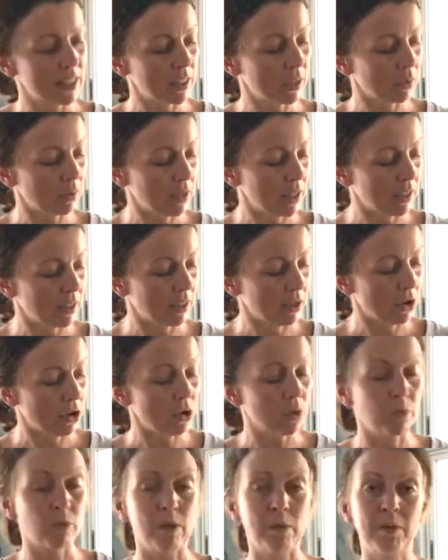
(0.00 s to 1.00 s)
This one is the
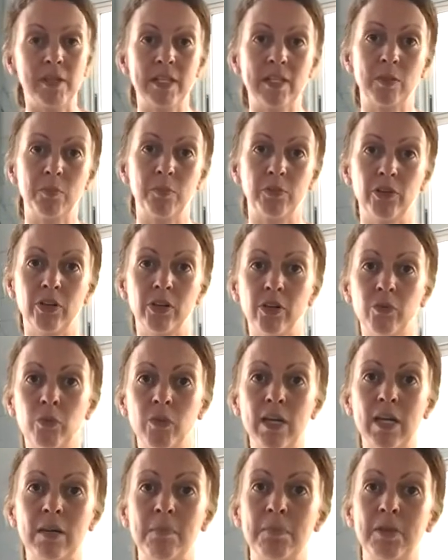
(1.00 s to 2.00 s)
Home Remedies book
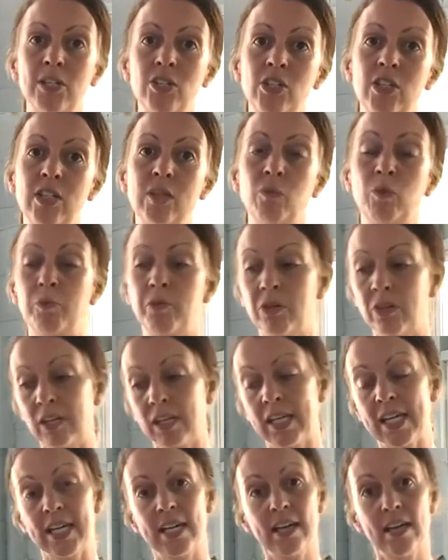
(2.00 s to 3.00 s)
we had mentioned. We'll put
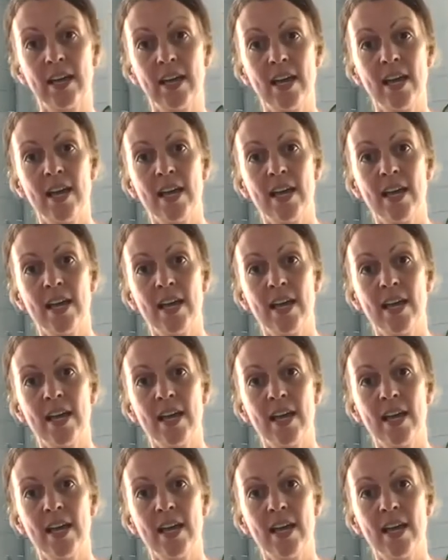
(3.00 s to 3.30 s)
a link